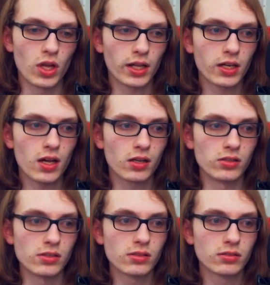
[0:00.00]
and
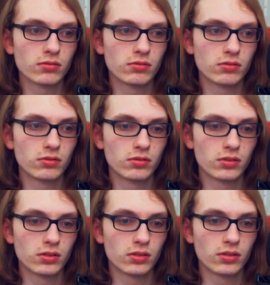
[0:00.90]
Knuckles.
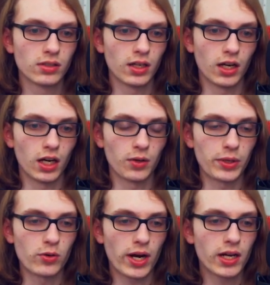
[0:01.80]
Are we
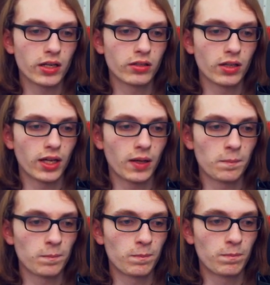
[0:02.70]
grading
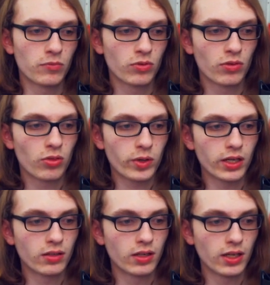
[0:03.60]

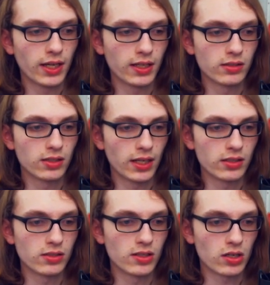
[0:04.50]
3
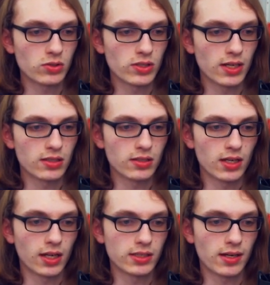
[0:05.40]
and Knuckles as
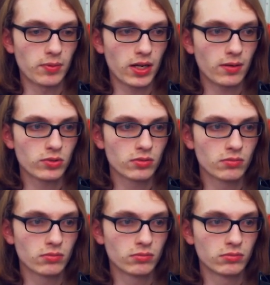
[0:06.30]
separate games?
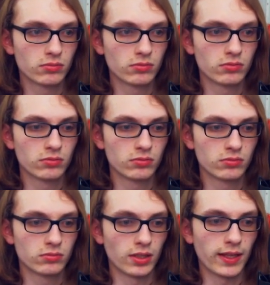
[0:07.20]

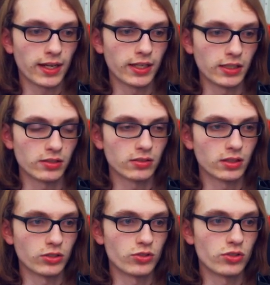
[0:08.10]
In that case,
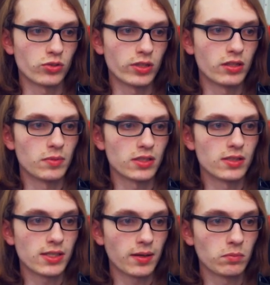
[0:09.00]
I'll just treat them as the
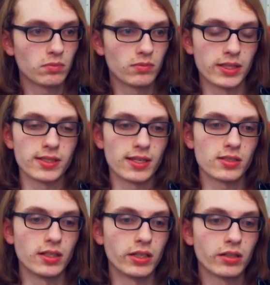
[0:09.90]
same. That's S
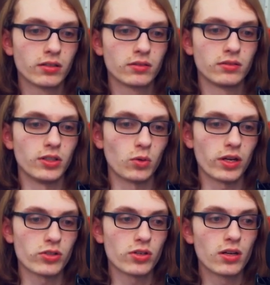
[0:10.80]
tier, no
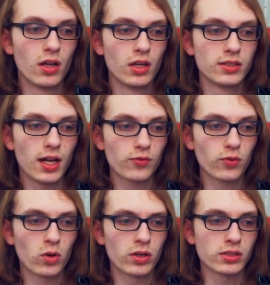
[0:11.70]
question. Sonic
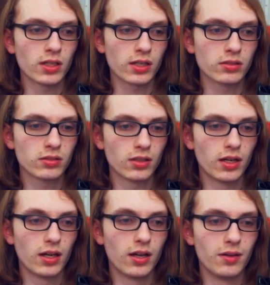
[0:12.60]
4 sucks.
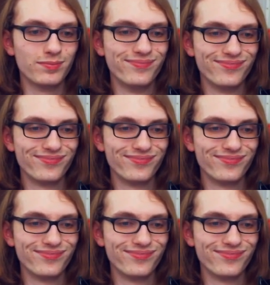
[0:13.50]
Sonic